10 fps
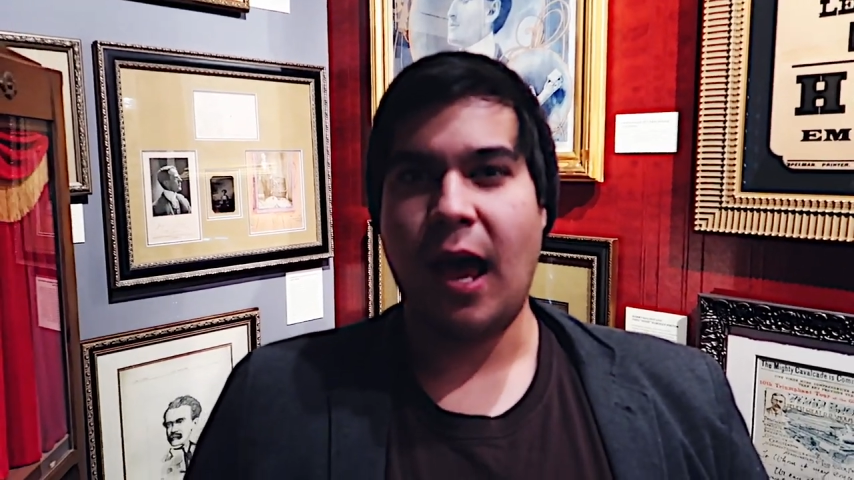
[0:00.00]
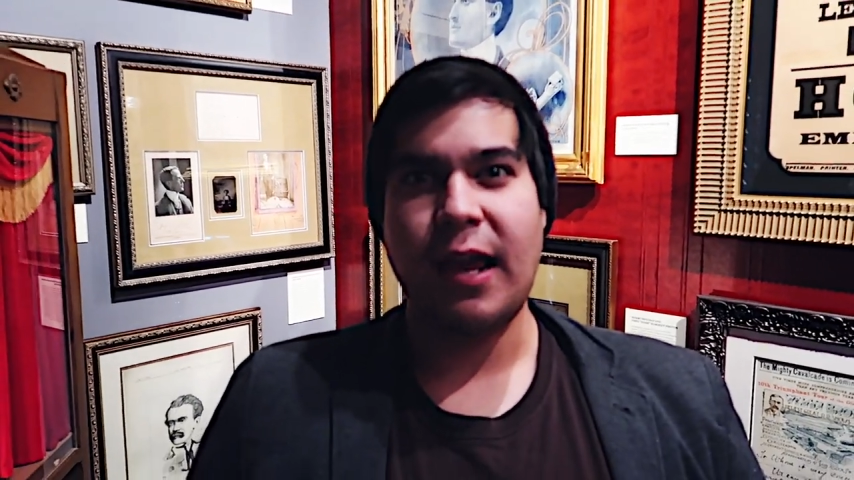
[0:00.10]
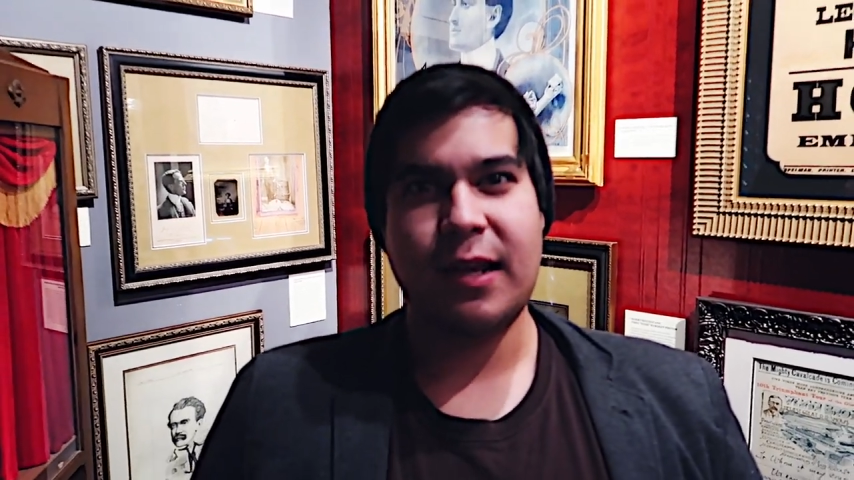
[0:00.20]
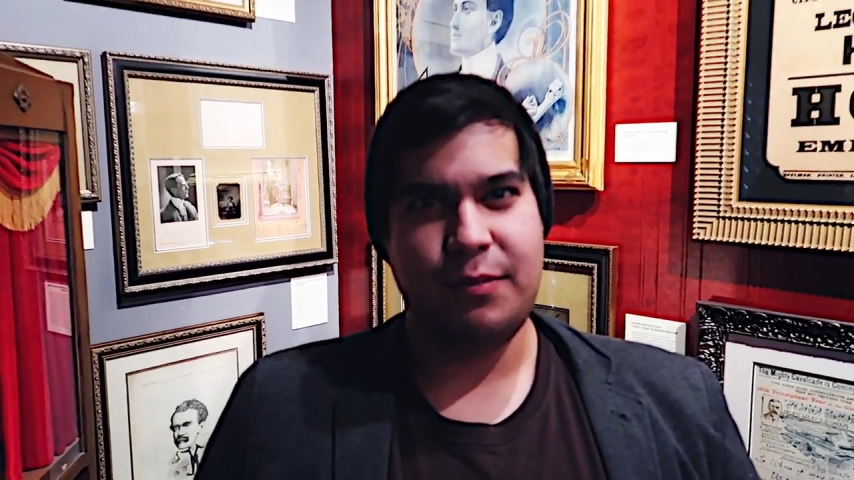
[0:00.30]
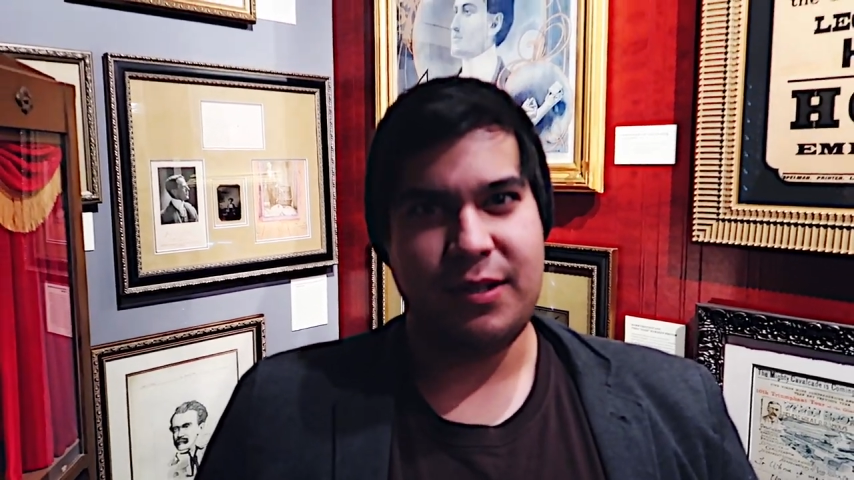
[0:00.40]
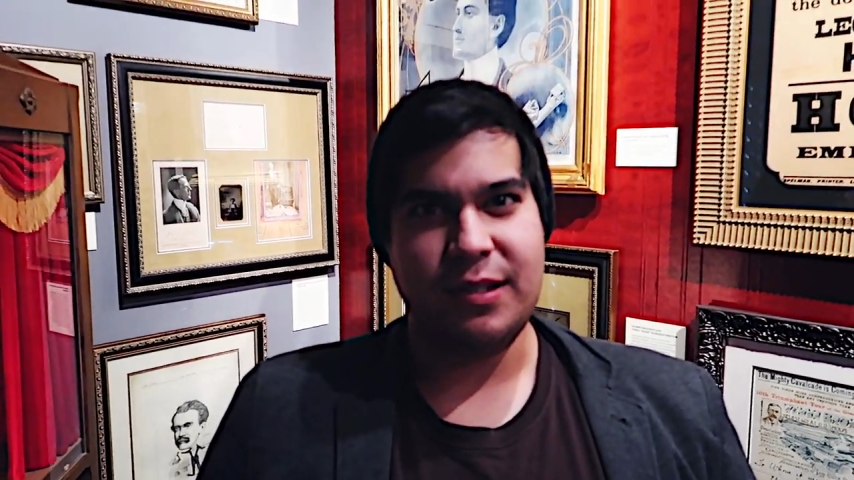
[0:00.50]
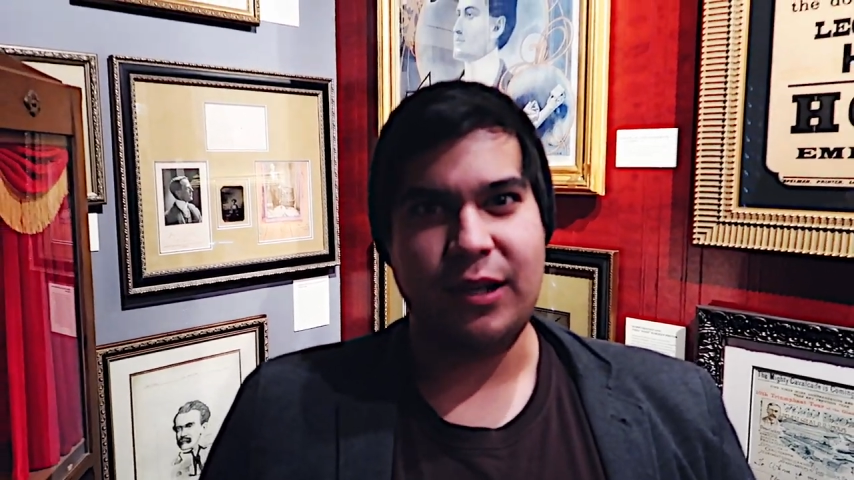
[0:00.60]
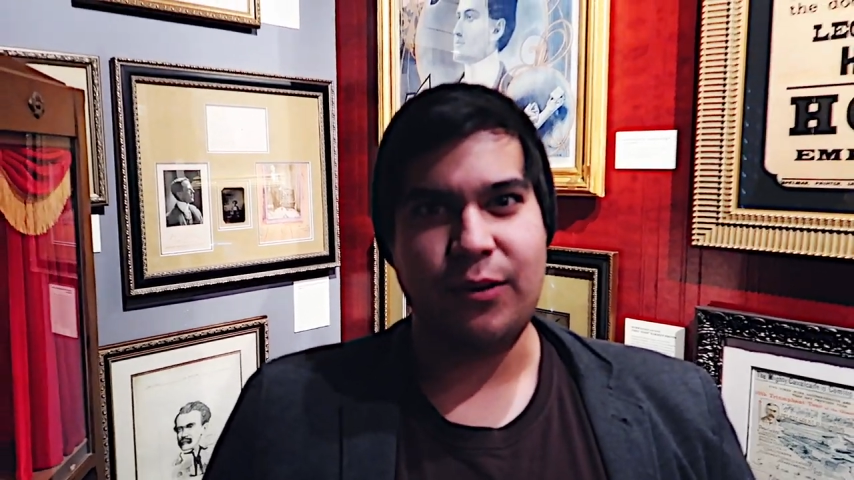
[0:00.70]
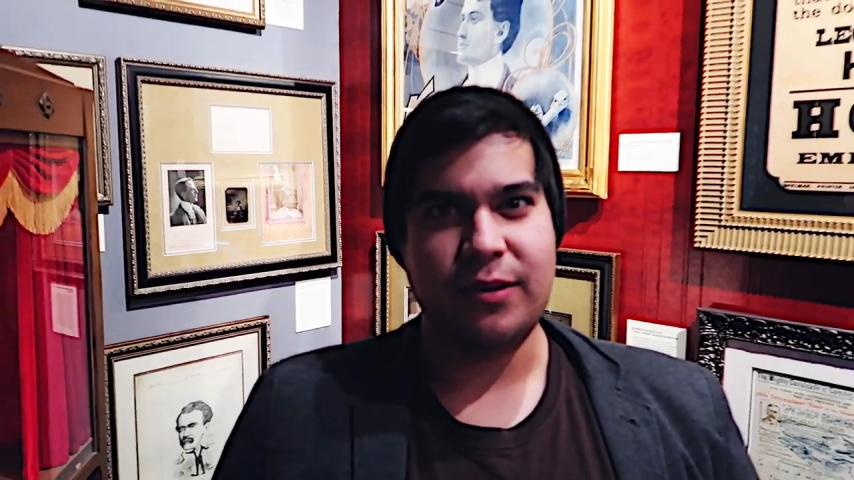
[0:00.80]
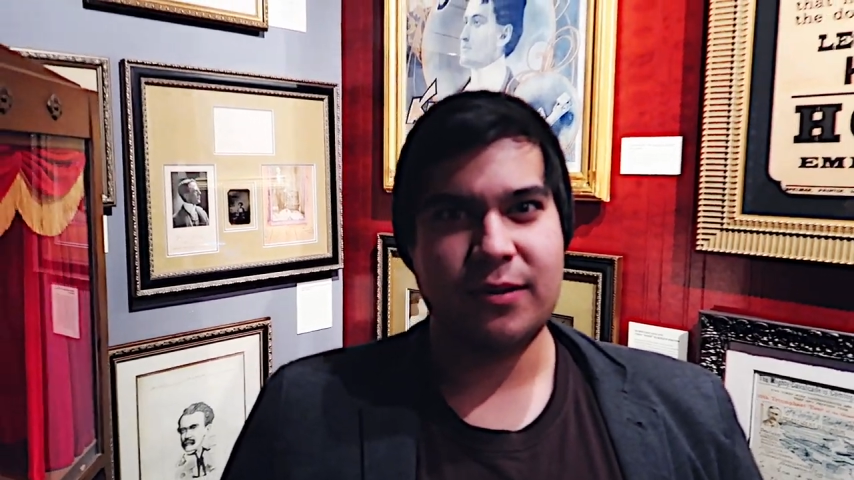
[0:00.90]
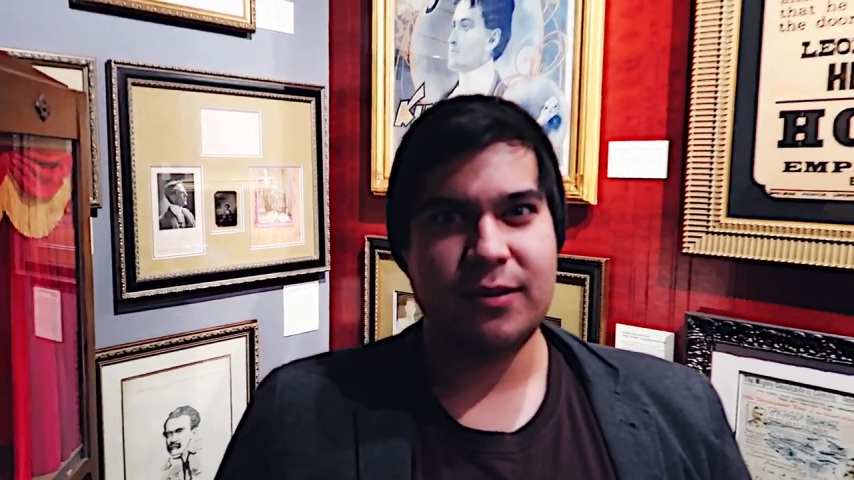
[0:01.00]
I can be serious.